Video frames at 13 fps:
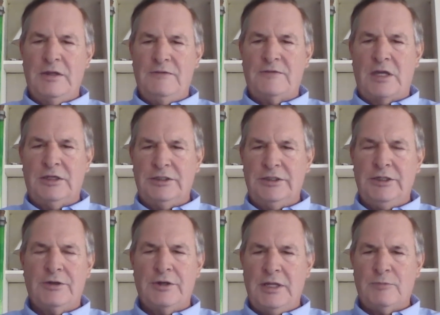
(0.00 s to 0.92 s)
They've got a
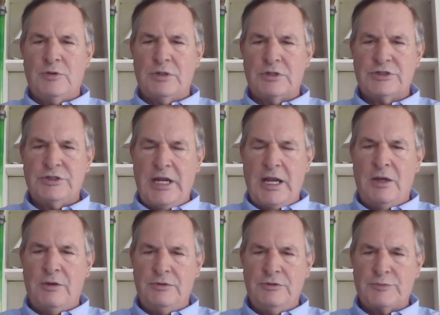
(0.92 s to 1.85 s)
leader named Chris Down,